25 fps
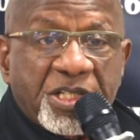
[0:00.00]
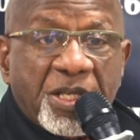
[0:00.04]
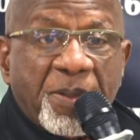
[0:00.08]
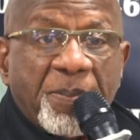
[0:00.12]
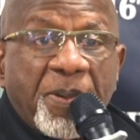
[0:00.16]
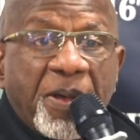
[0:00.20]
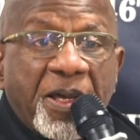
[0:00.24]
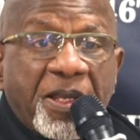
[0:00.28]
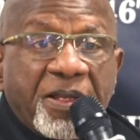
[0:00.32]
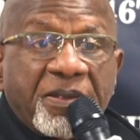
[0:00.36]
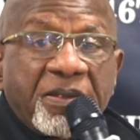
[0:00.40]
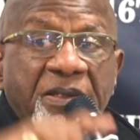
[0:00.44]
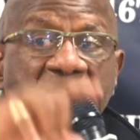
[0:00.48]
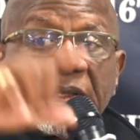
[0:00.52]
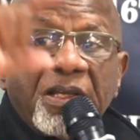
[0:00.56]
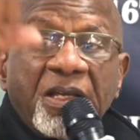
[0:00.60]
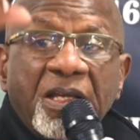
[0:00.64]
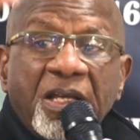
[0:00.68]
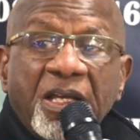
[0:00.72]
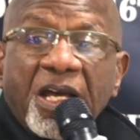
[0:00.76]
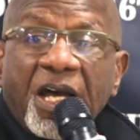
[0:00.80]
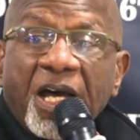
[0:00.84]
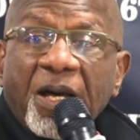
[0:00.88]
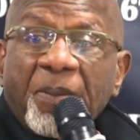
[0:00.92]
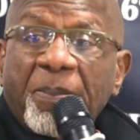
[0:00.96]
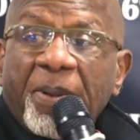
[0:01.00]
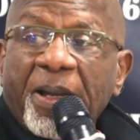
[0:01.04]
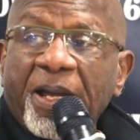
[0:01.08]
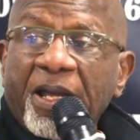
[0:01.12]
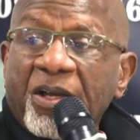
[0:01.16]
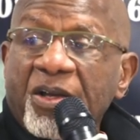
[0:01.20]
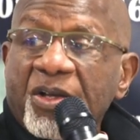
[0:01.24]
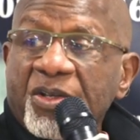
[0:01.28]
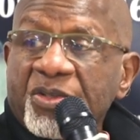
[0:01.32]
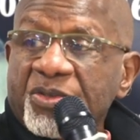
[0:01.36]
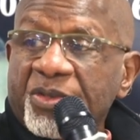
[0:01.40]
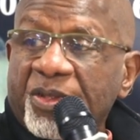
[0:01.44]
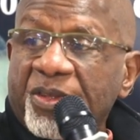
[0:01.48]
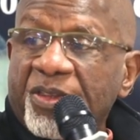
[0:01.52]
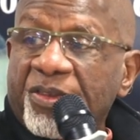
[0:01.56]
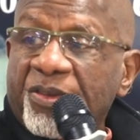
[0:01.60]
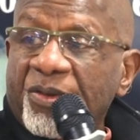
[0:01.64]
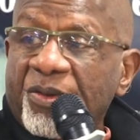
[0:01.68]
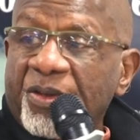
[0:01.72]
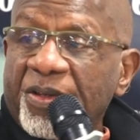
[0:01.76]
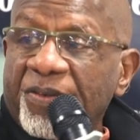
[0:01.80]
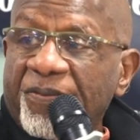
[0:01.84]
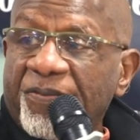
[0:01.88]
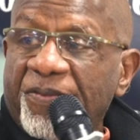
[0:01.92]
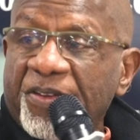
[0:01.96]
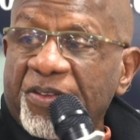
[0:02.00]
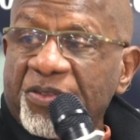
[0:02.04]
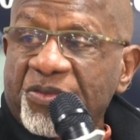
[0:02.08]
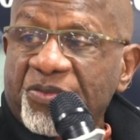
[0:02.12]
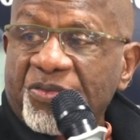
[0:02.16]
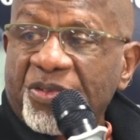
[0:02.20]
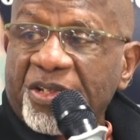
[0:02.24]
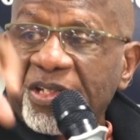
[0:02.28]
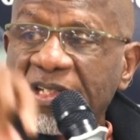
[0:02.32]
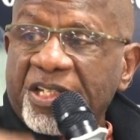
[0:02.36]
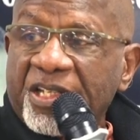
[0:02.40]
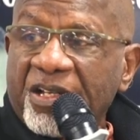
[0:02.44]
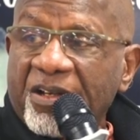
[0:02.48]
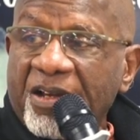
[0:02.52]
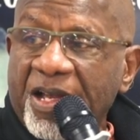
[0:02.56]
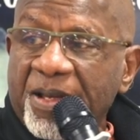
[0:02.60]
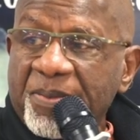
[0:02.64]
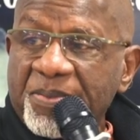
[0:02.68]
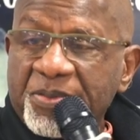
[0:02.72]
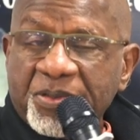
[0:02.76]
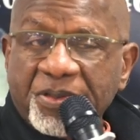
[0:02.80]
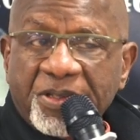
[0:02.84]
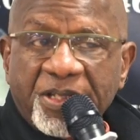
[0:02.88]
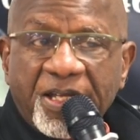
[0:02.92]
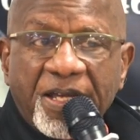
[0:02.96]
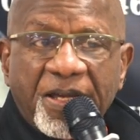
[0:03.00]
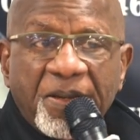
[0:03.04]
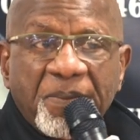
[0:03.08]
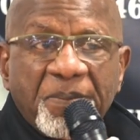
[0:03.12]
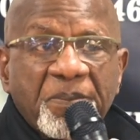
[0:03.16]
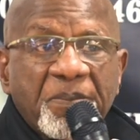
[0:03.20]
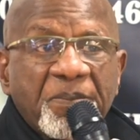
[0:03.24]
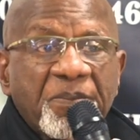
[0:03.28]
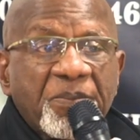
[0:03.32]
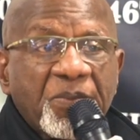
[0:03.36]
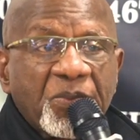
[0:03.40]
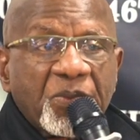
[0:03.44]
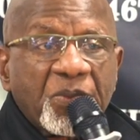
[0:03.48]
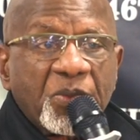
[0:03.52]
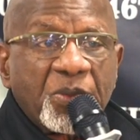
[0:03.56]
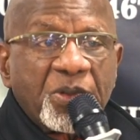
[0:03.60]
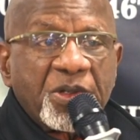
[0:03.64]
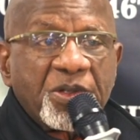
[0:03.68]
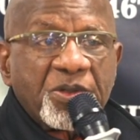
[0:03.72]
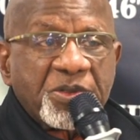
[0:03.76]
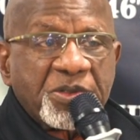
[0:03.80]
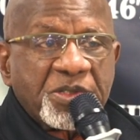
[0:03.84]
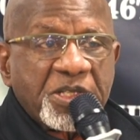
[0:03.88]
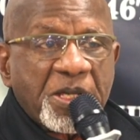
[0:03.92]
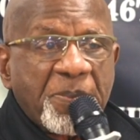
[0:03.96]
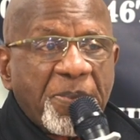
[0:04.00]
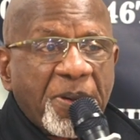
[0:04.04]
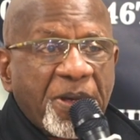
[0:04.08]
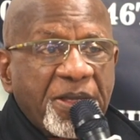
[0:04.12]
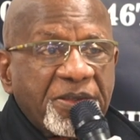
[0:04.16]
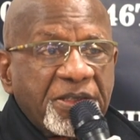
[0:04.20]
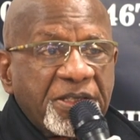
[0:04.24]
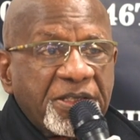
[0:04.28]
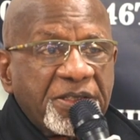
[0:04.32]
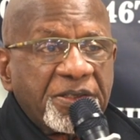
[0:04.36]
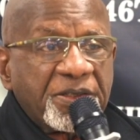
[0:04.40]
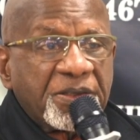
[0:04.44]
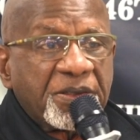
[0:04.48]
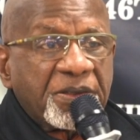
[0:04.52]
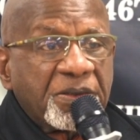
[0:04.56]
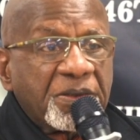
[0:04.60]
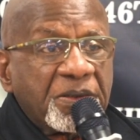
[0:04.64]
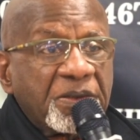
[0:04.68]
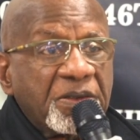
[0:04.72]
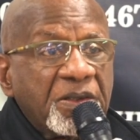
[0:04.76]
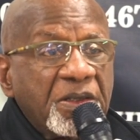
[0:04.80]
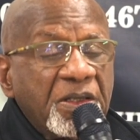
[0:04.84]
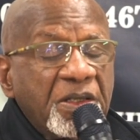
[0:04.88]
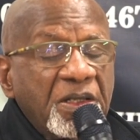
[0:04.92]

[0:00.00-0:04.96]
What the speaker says: up by 135th Street near Amsterdam, when it was up on the hill.